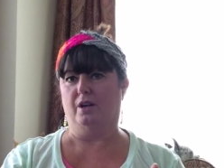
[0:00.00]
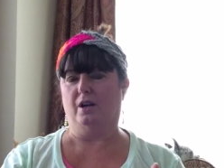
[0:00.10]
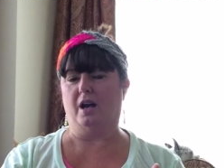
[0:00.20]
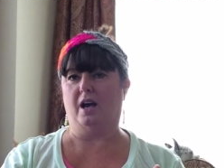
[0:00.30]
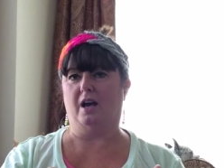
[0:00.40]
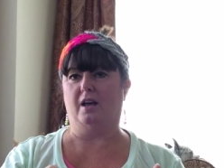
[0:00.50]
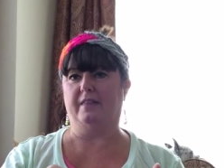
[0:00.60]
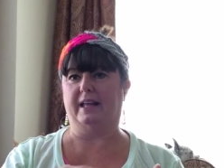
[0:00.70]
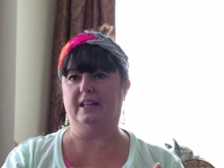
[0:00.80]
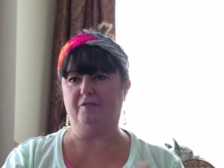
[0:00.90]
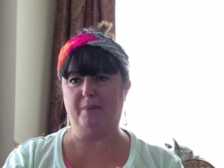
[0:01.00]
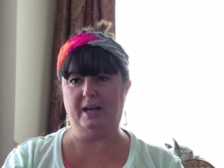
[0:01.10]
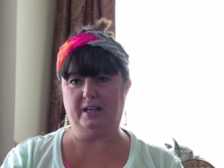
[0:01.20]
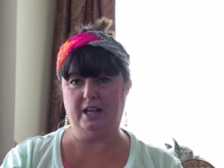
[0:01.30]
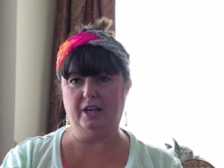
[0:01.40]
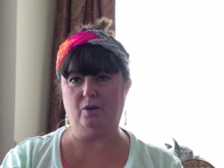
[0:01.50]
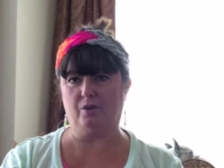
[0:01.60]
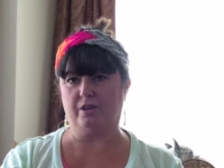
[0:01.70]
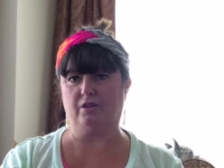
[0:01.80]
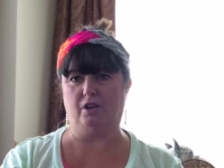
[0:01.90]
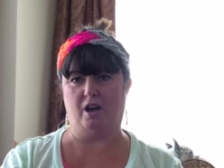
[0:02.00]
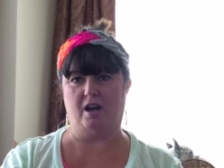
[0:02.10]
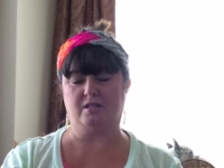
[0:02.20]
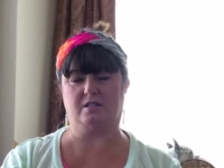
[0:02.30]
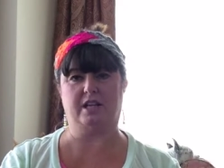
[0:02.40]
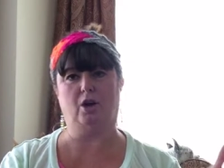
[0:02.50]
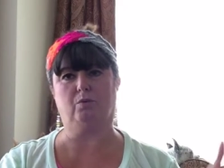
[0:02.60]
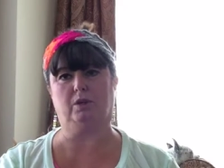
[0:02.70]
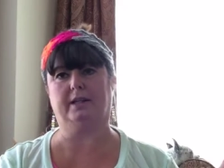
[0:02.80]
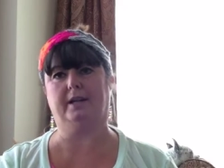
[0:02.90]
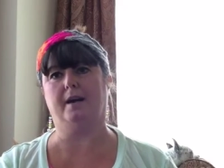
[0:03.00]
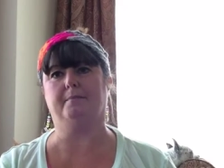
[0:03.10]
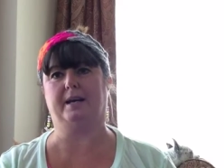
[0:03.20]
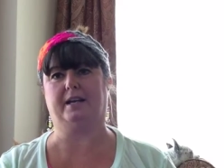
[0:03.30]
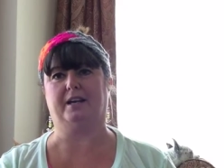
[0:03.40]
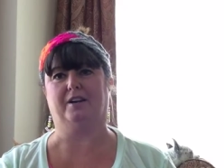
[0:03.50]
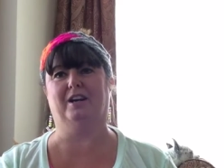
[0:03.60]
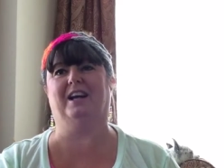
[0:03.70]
uh, they live back here or they're lost, they don't really come back here.